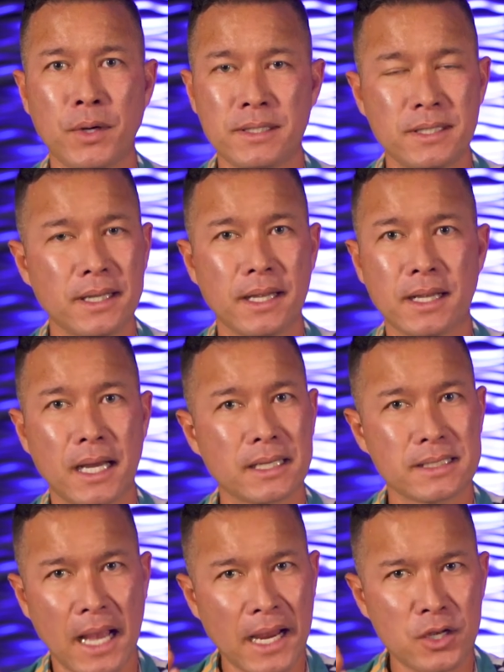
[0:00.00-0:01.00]
today, God,
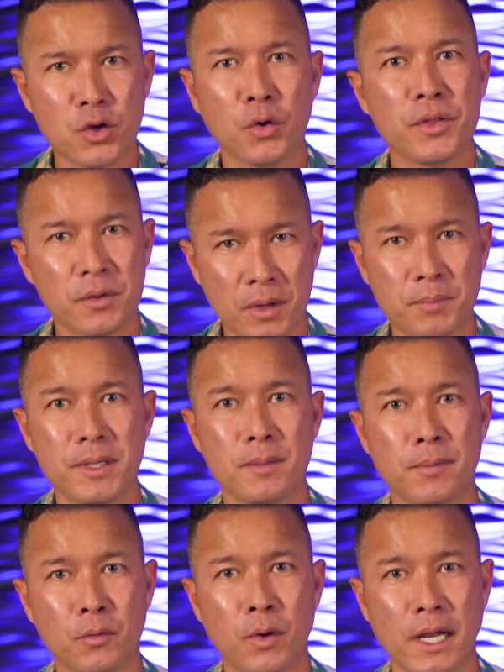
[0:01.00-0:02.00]
because I know there are
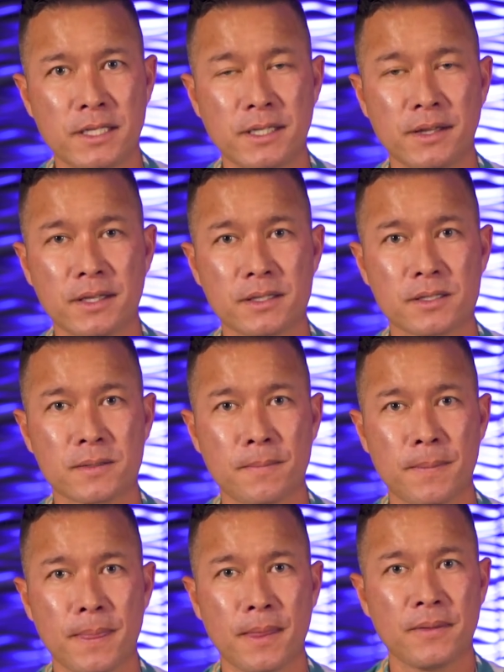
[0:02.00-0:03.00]
people watching this
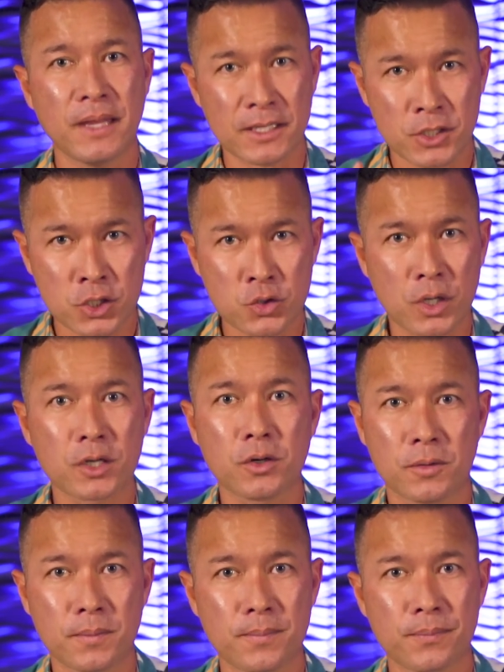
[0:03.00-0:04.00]
that
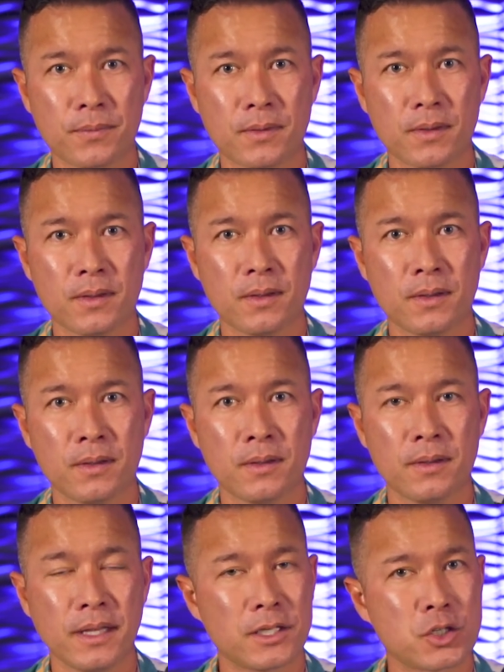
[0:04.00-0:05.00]
struggle.
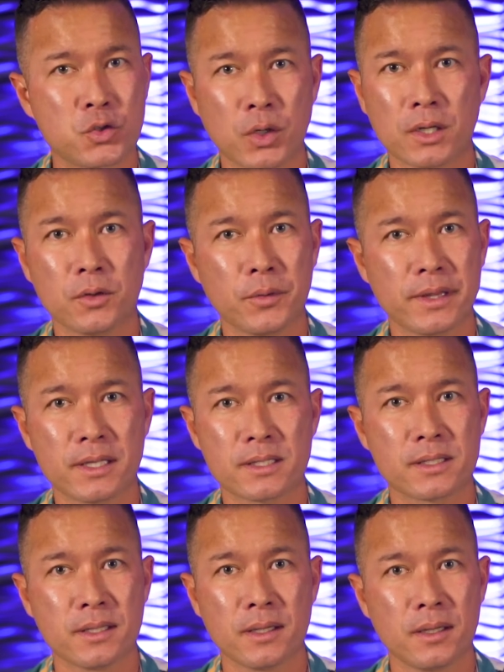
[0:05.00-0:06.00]
They struggle with
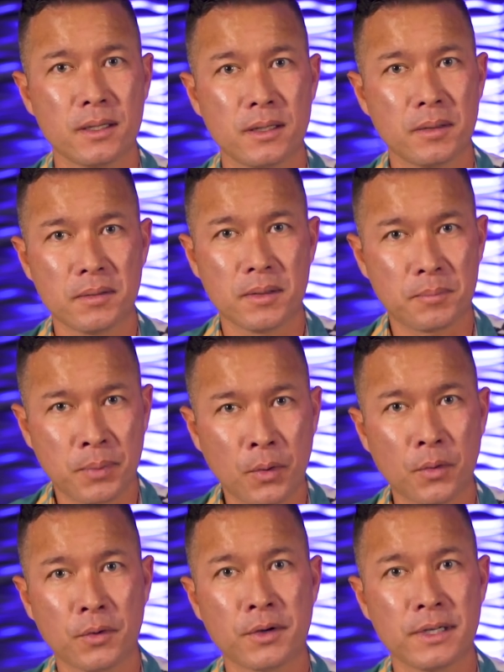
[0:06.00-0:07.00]
this, the
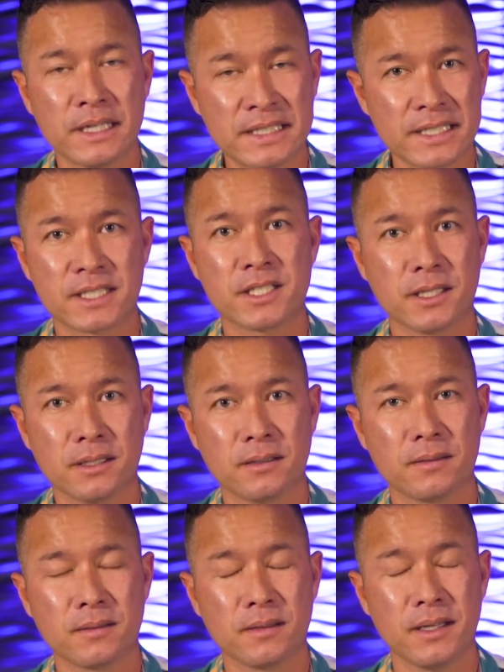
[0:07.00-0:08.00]
porn addiction.
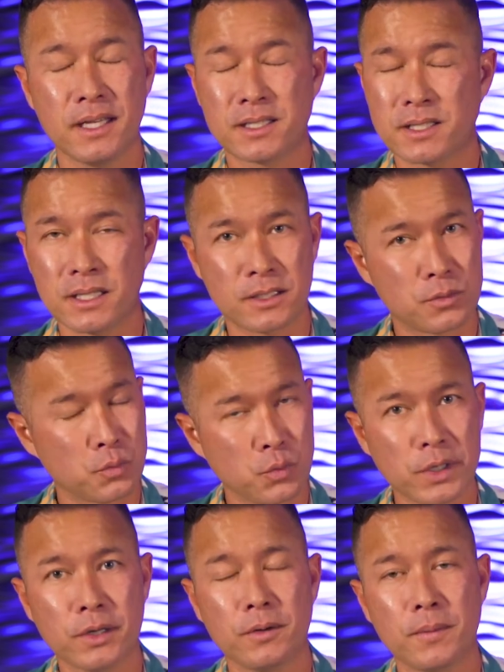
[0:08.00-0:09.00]
It's
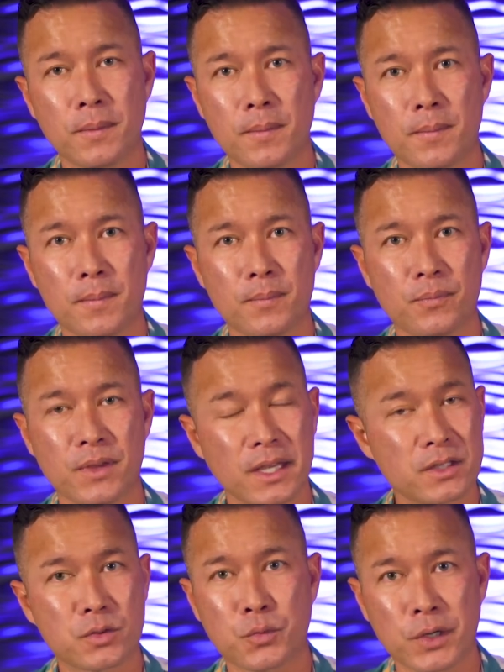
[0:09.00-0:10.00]
real.
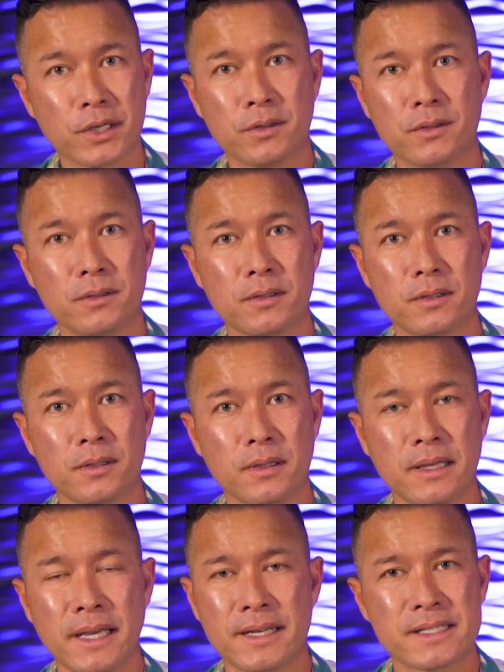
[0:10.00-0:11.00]
It's real.
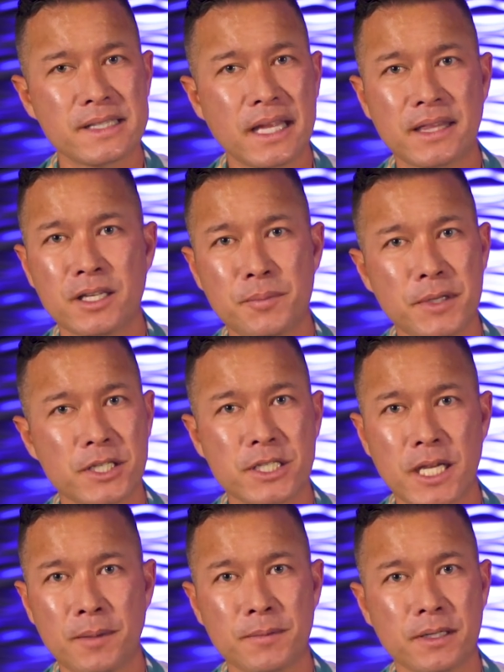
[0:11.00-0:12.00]
And it's nothing to be
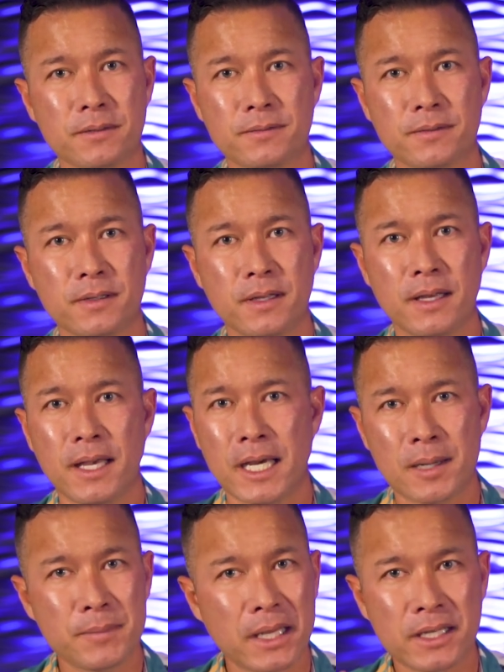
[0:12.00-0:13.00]
ashamed of.
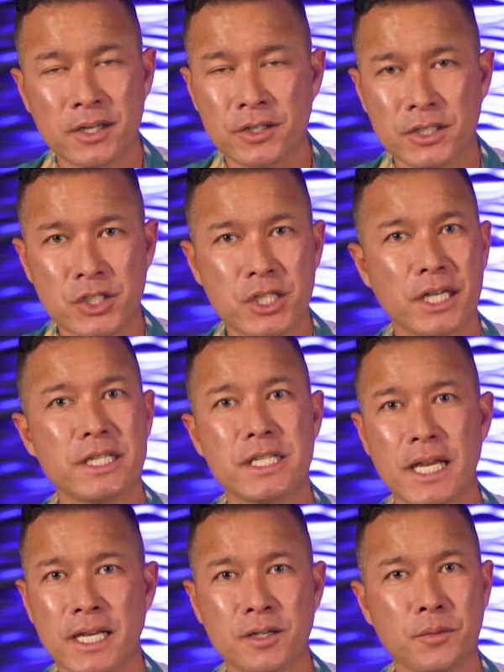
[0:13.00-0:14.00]
And I'm not here to judge
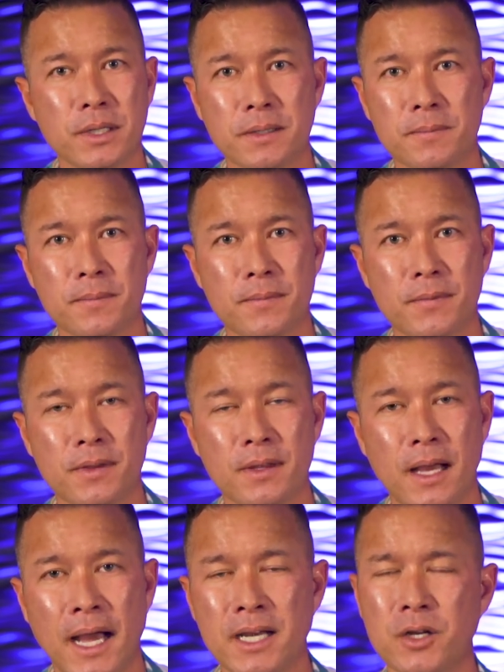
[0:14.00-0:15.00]
anyone.
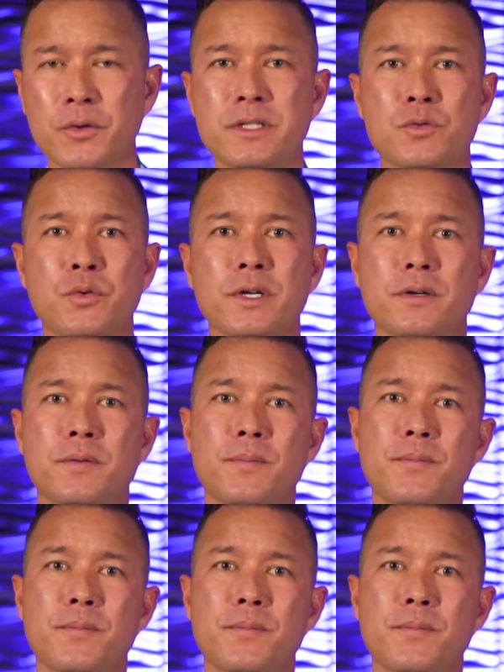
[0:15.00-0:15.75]
I know it's real.